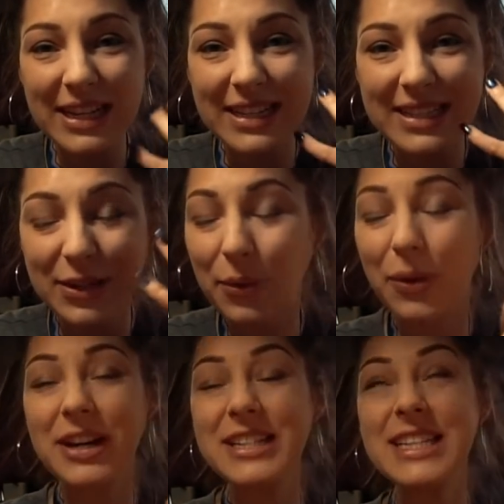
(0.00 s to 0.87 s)
It's
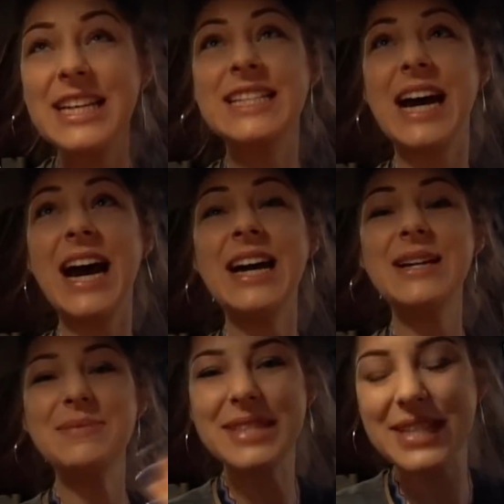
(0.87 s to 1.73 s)
quarantine
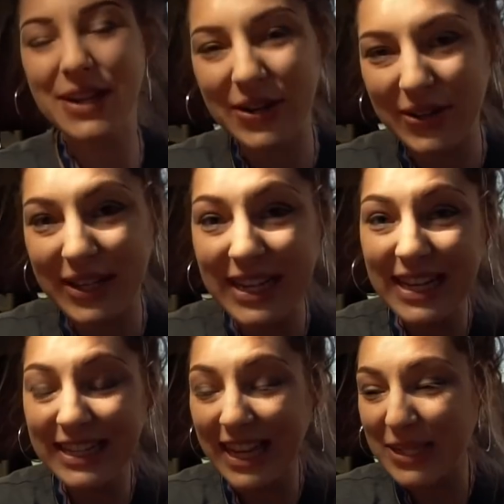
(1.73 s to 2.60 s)
time, so
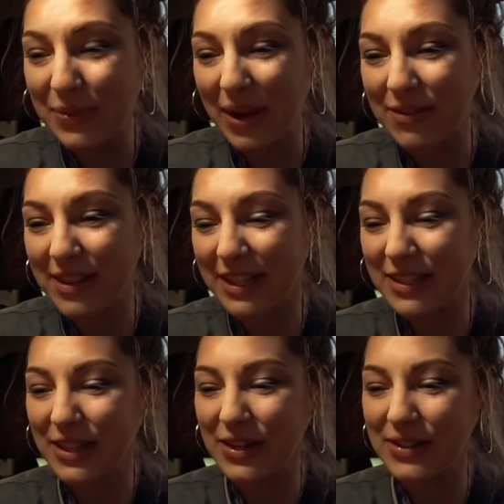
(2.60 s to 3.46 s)
that's why oh, everything oh,
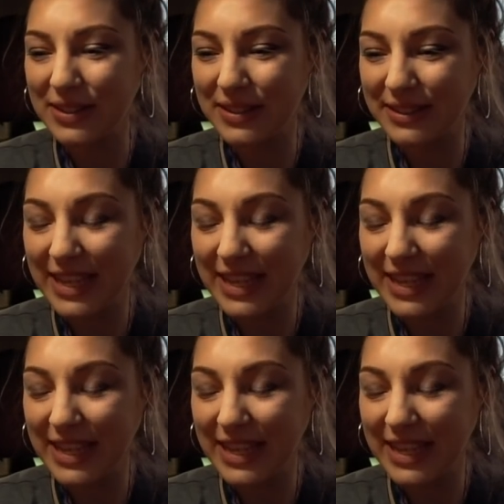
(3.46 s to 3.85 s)
that's is closed. Why.